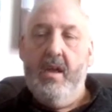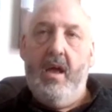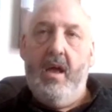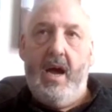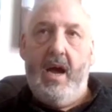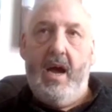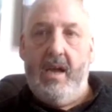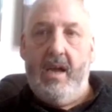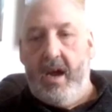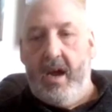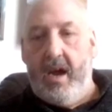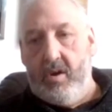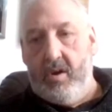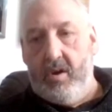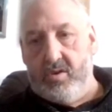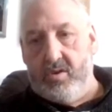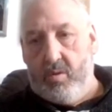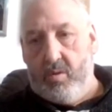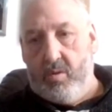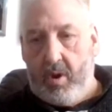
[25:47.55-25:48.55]
I
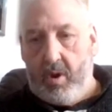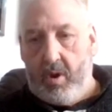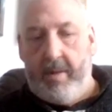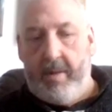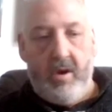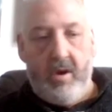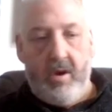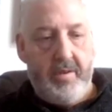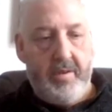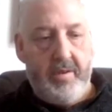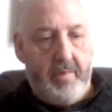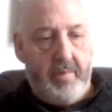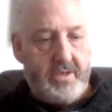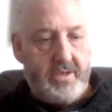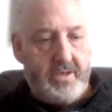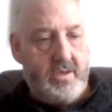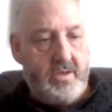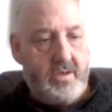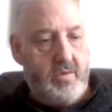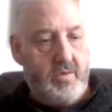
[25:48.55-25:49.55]
also, one of my other
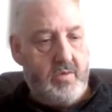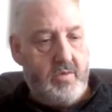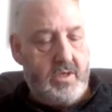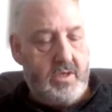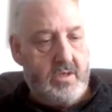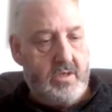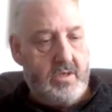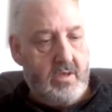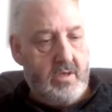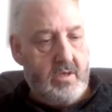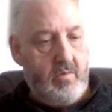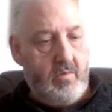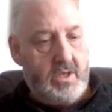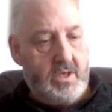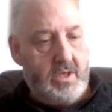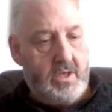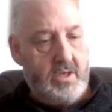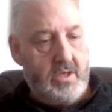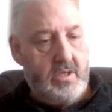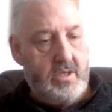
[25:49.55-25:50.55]
business, which is
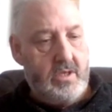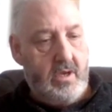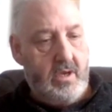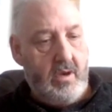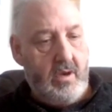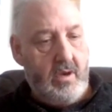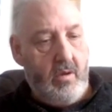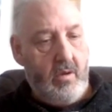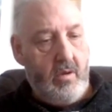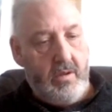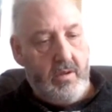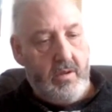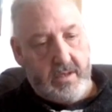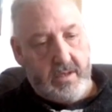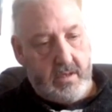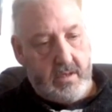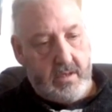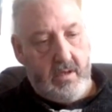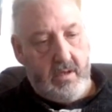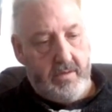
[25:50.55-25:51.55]
the gold and
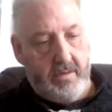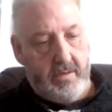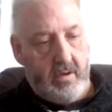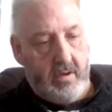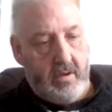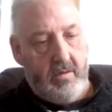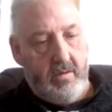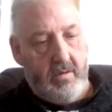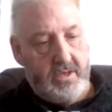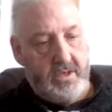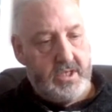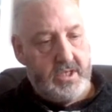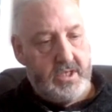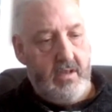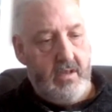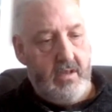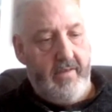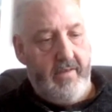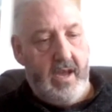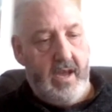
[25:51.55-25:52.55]
the gold and
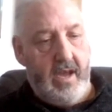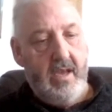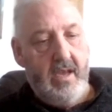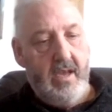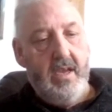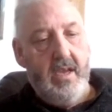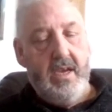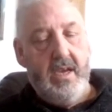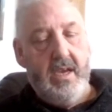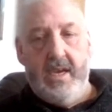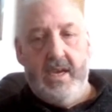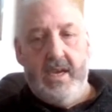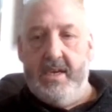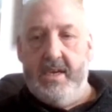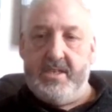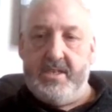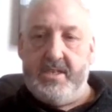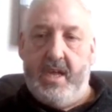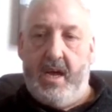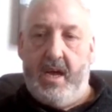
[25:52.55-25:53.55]
silver,
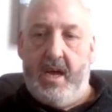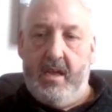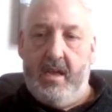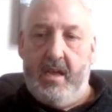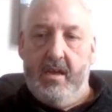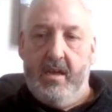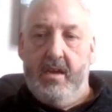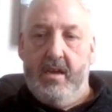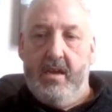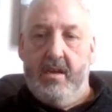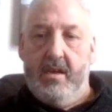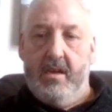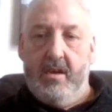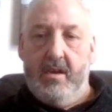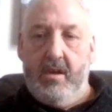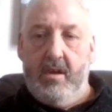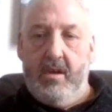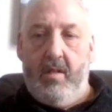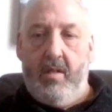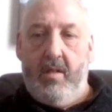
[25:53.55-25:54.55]
is that
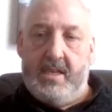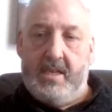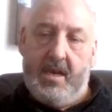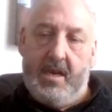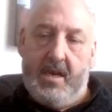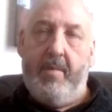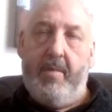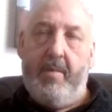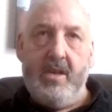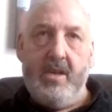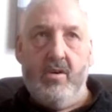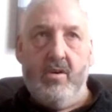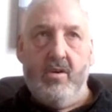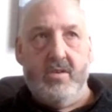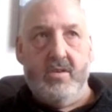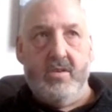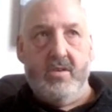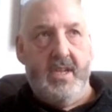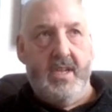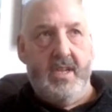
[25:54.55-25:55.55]
let's say my
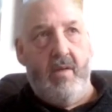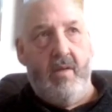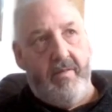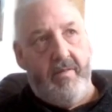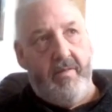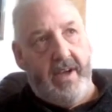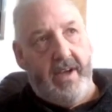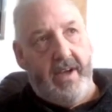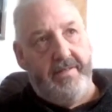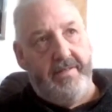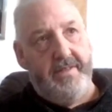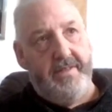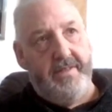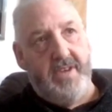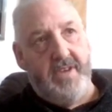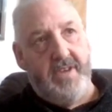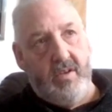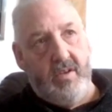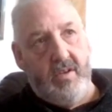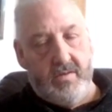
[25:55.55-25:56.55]
daughter now of that
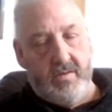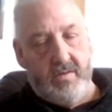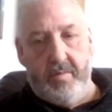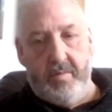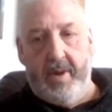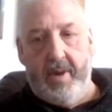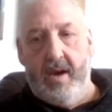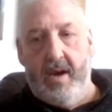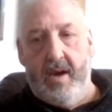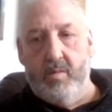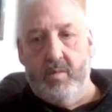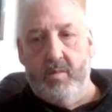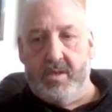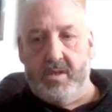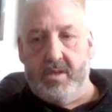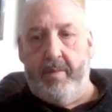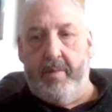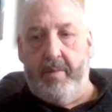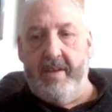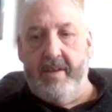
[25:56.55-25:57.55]
£1,500 was to
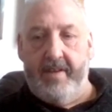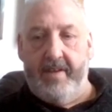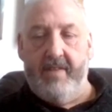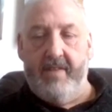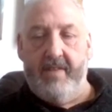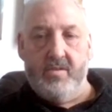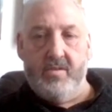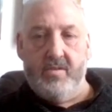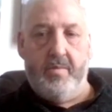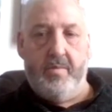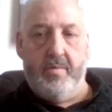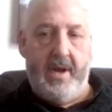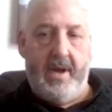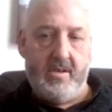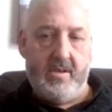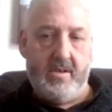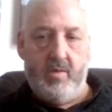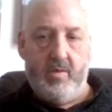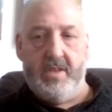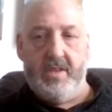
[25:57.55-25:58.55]
buy
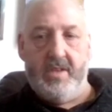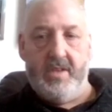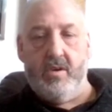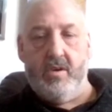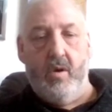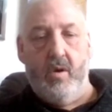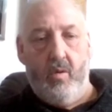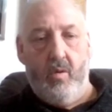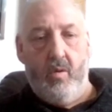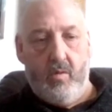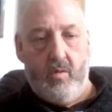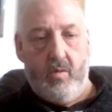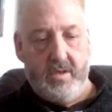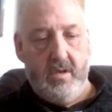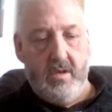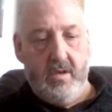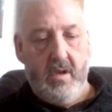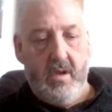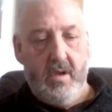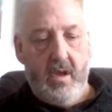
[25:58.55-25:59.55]
£500 worth of gold,
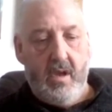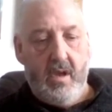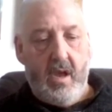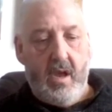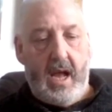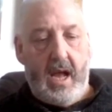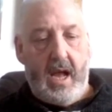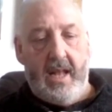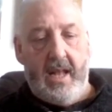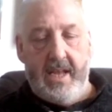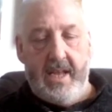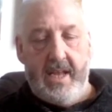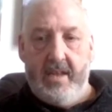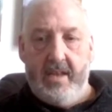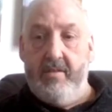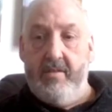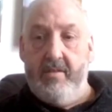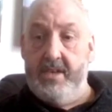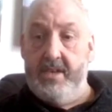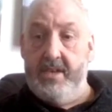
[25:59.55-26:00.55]
and then
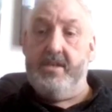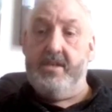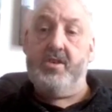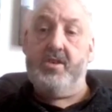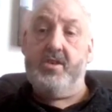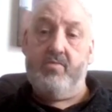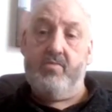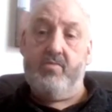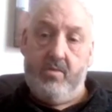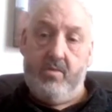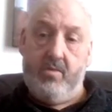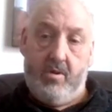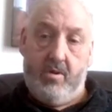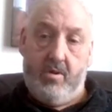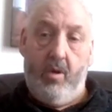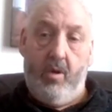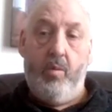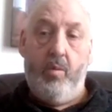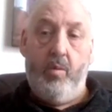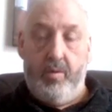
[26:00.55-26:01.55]
there is this
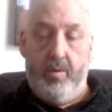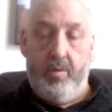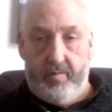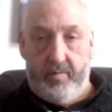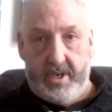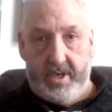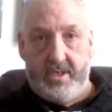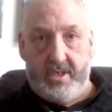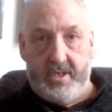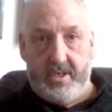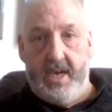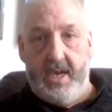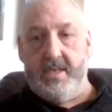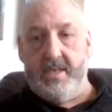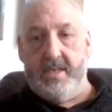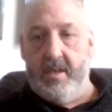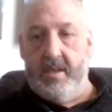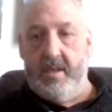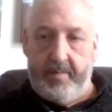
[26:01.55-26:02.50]
global reset, and the